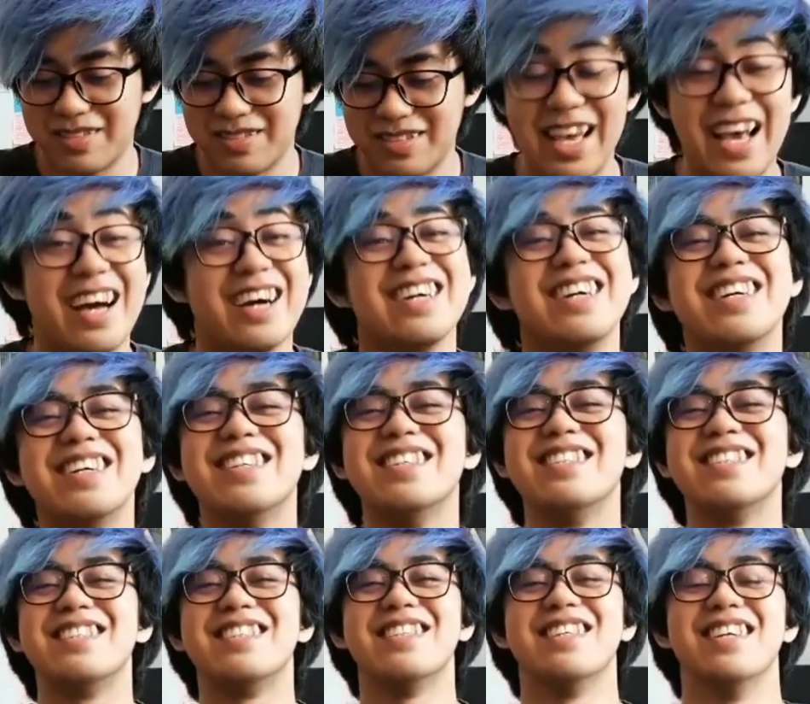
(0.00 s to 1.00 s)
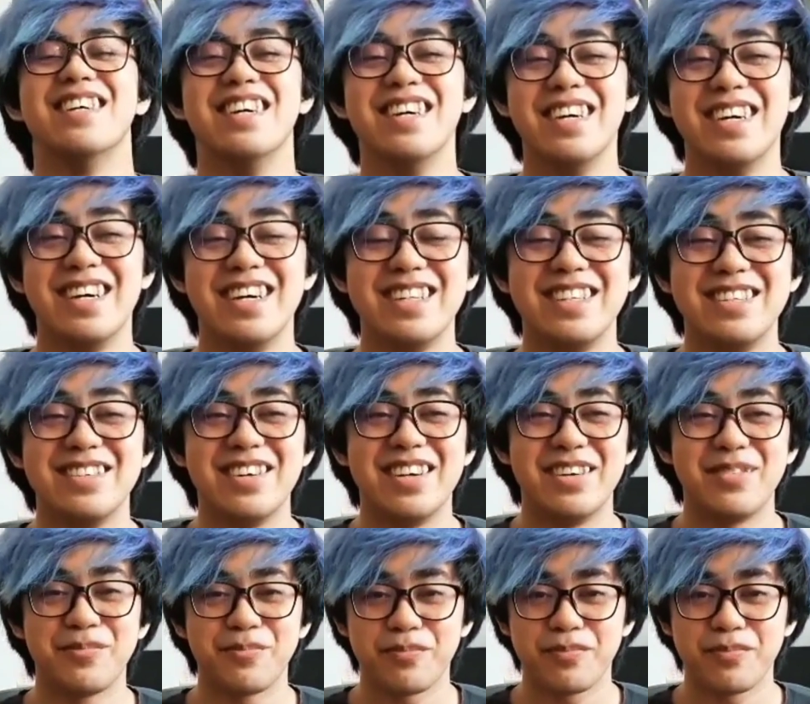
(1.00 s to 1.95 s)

yeah. Anyway,